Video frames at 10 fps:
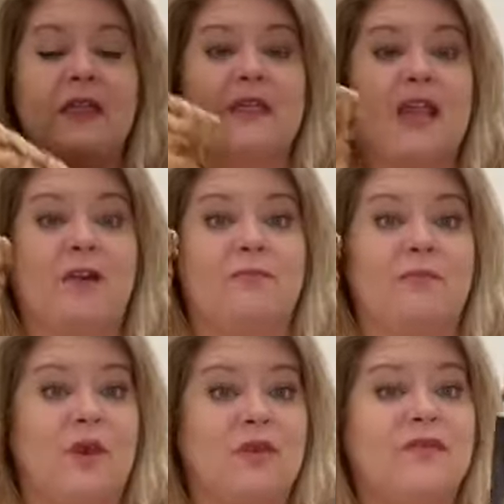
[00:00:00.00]
They are
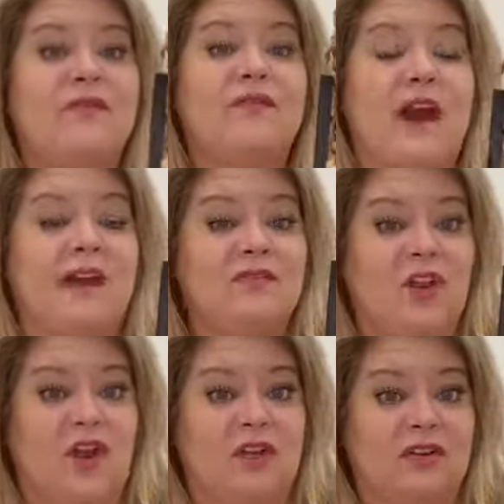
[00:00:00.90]
both five
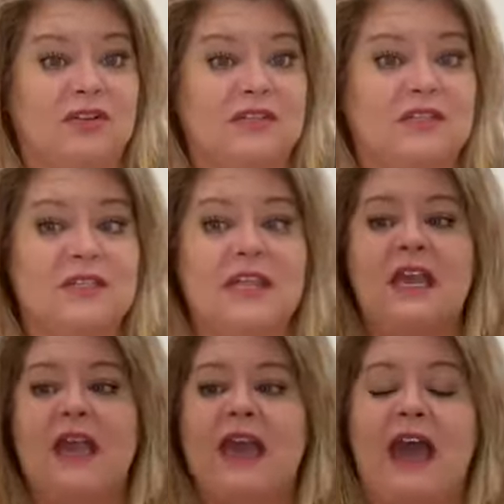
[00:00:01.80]
dollars.
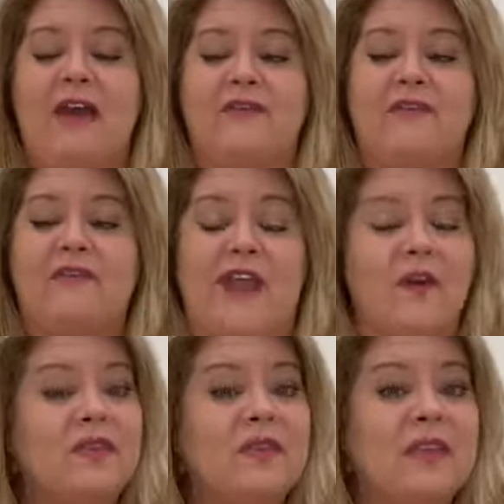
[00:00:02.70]
I
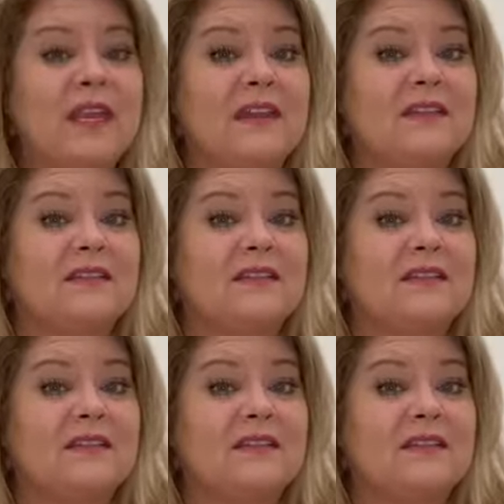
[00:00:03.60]
found that